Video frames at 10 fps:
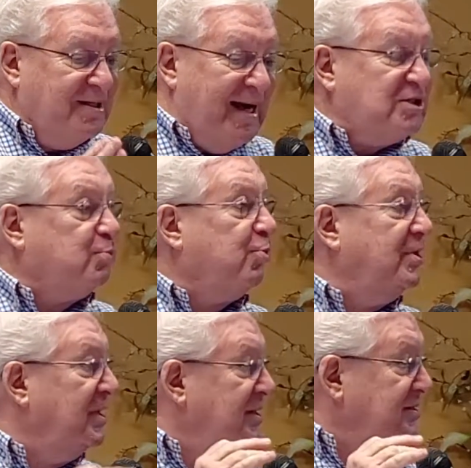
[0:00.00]

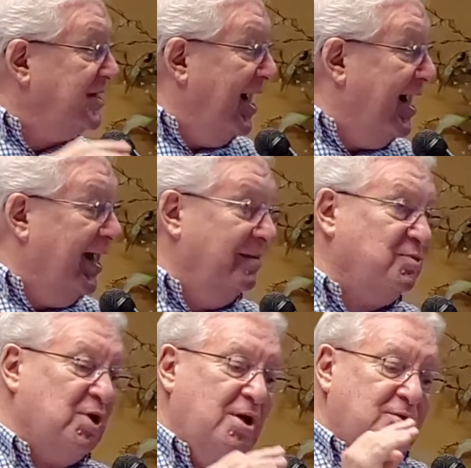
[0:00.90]
Desperate
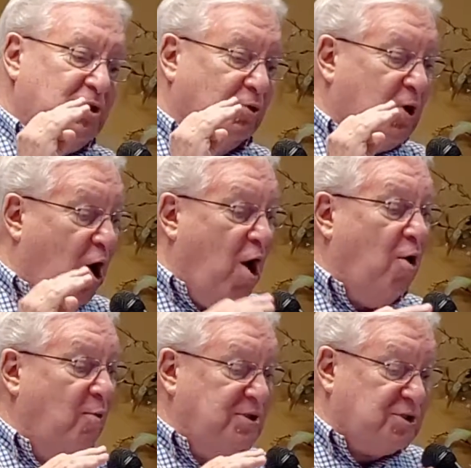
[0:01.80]
times don't
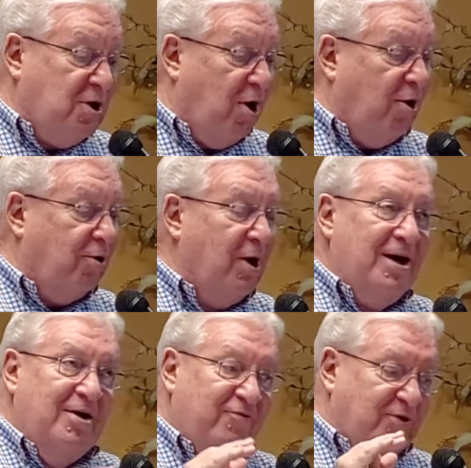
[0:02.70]
always call
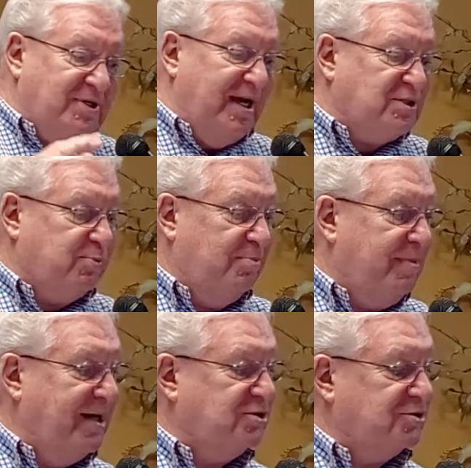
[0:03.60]
for desperate
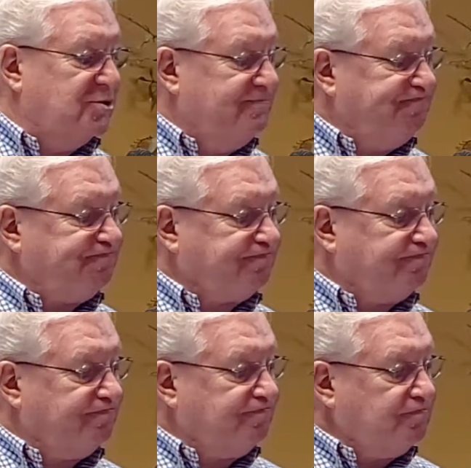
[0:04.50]
measures.
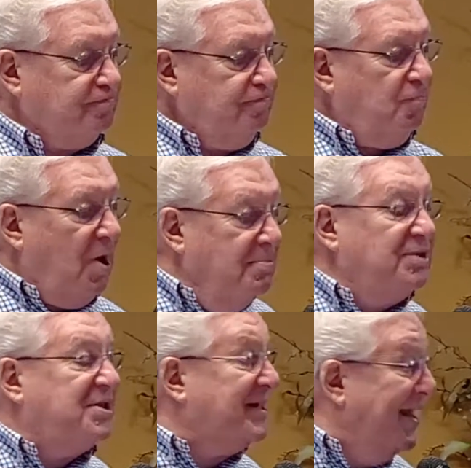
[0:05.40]

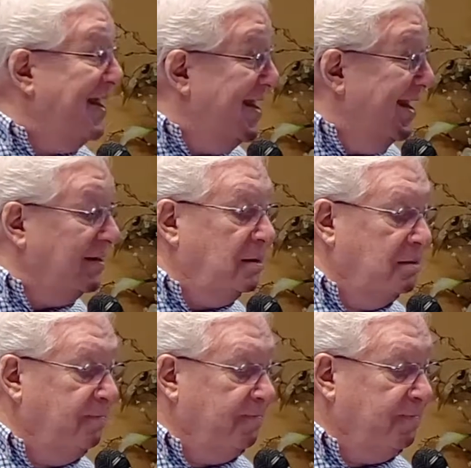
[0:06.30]
But the
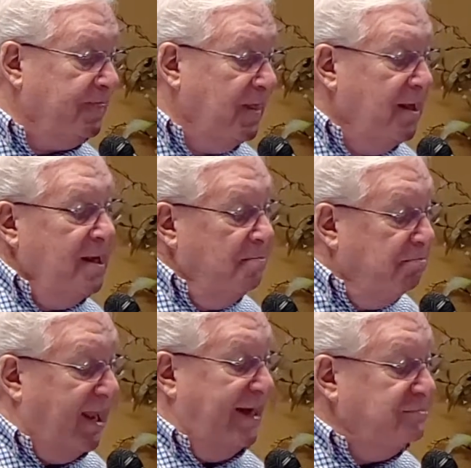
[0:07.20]
king
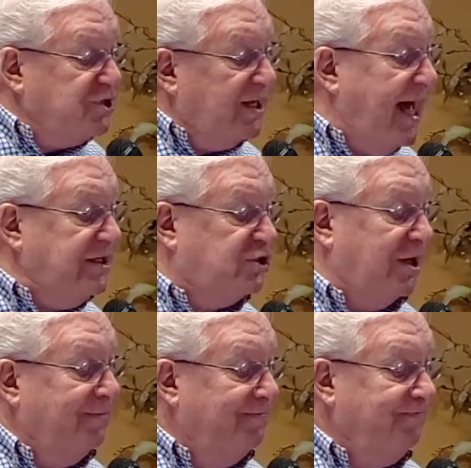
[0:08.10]
blames
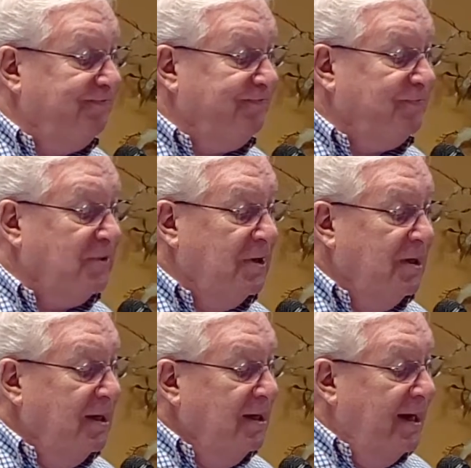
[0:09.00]
Elisha.
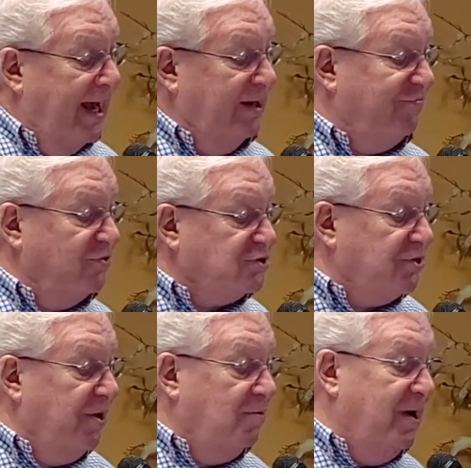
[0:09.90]
And in verse
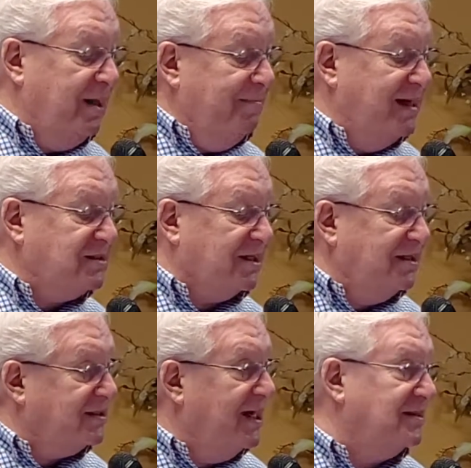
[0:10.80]
31, he
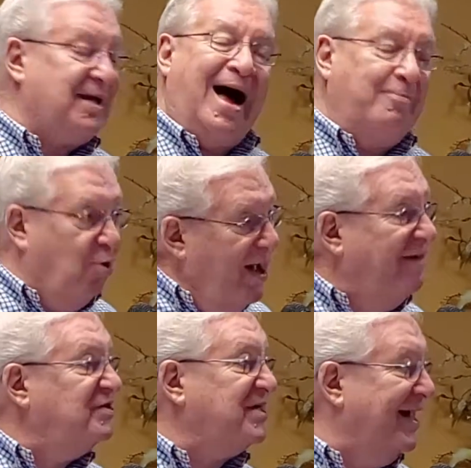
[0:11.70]
basically says, "I'm going to
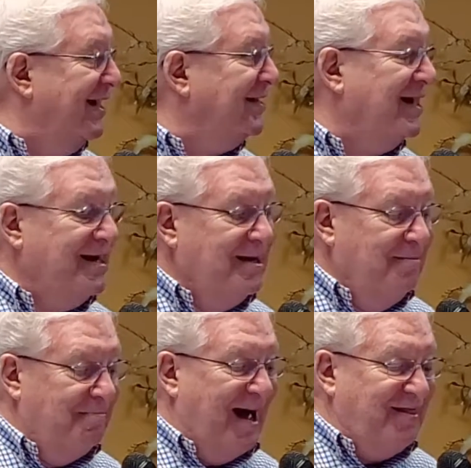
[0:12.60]
have his head
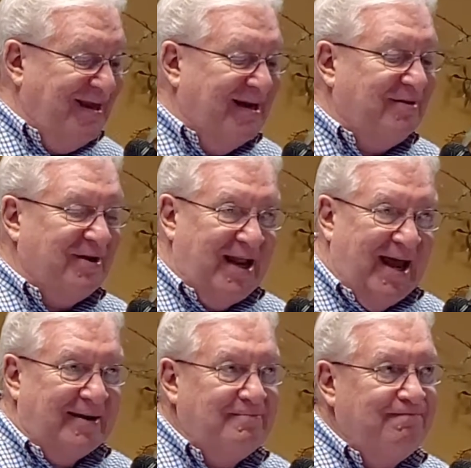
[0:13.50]
by the end of the
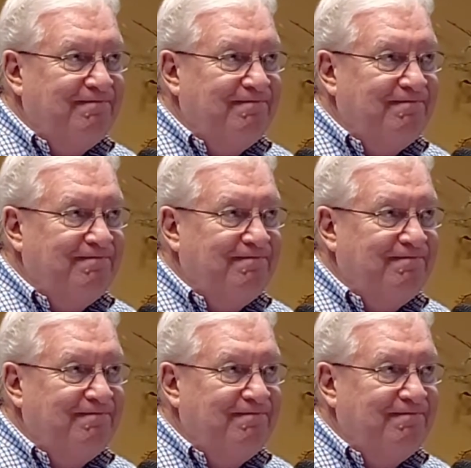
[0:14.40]
day."